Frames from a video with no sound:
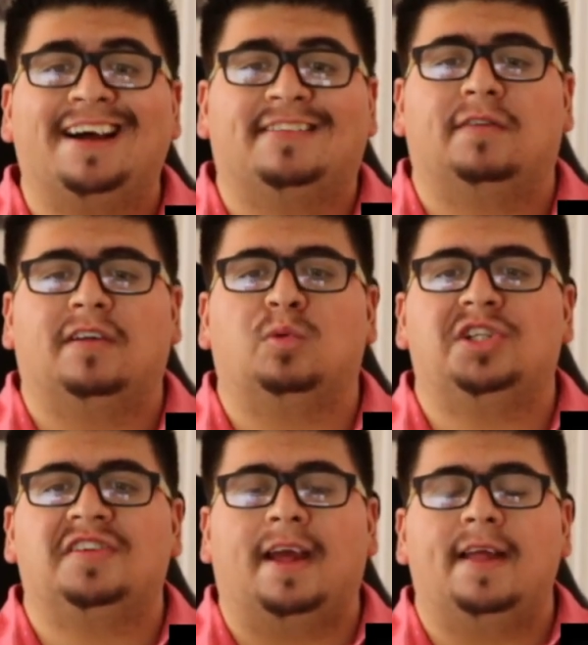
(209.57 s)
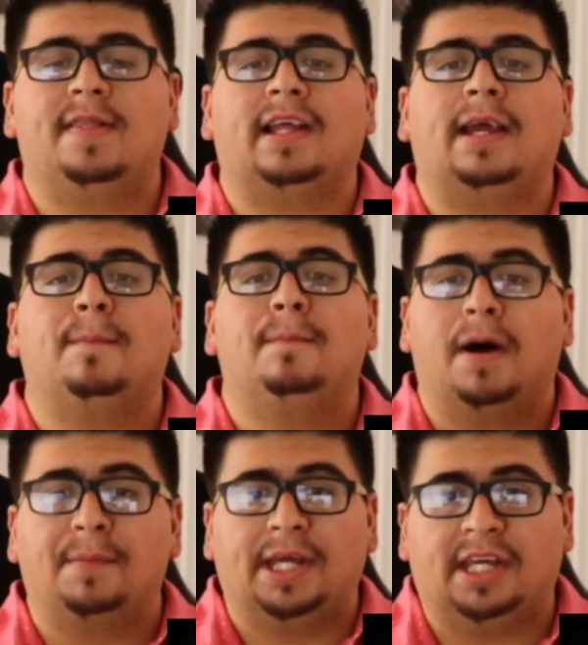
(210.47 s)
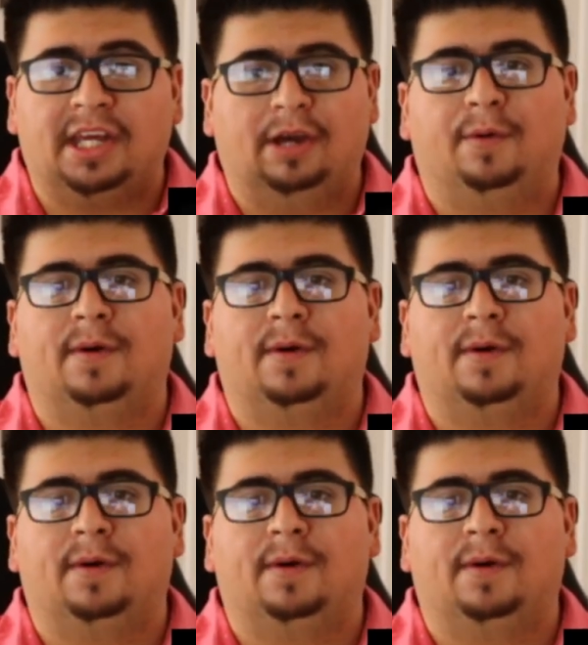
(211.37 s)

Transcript: of Us, which is in the Mummy queue.